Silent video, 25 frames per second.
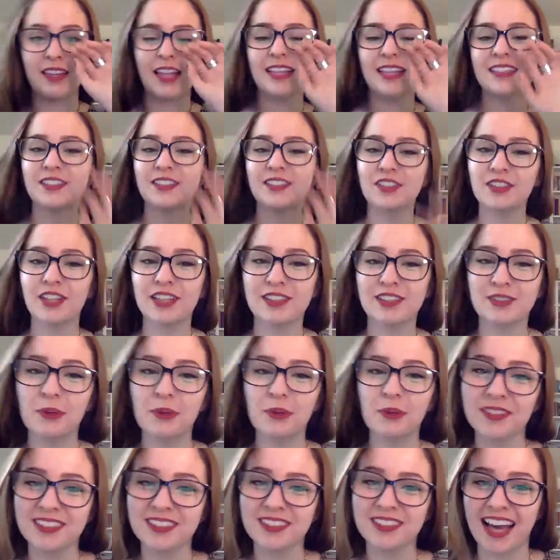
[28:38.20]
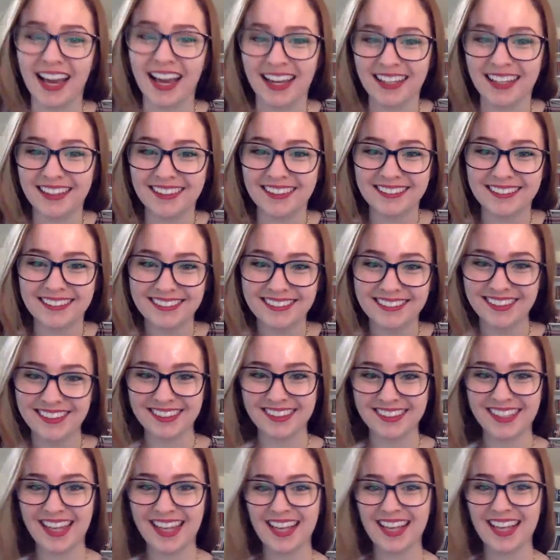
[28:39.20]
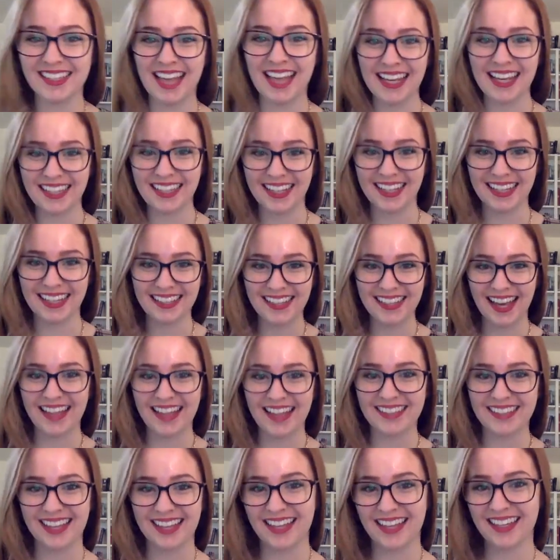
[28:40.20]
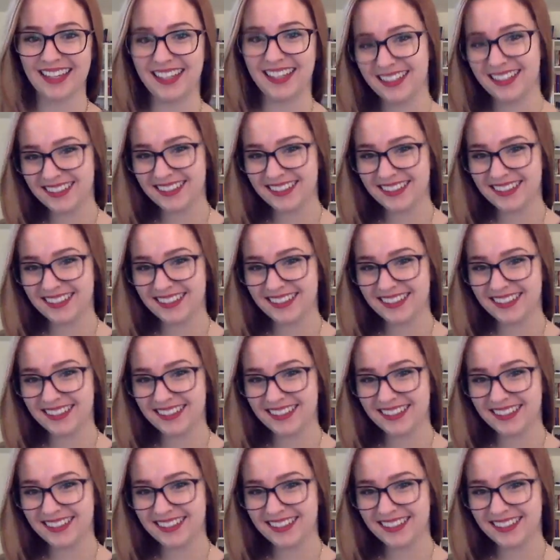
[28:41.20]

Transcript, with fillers: Let's Google Zhang. Zhang He. Hey Zhang He.